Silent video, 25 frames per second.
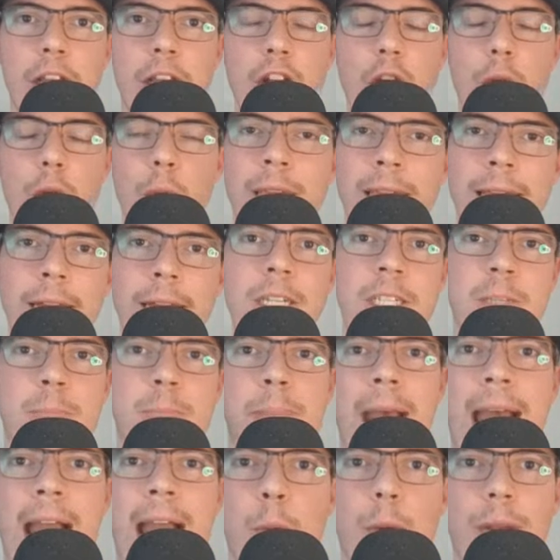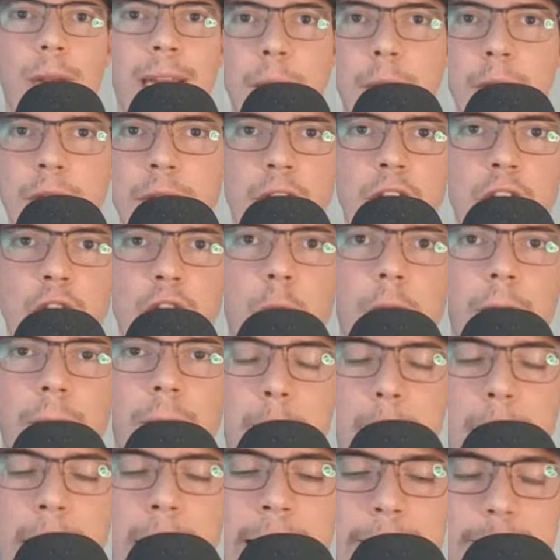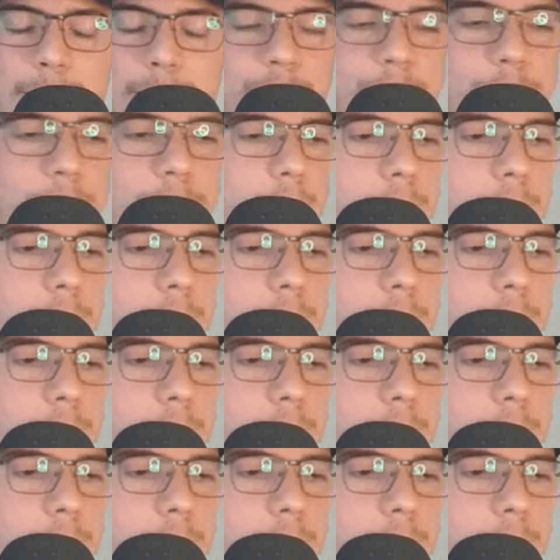years back when he was a New York Met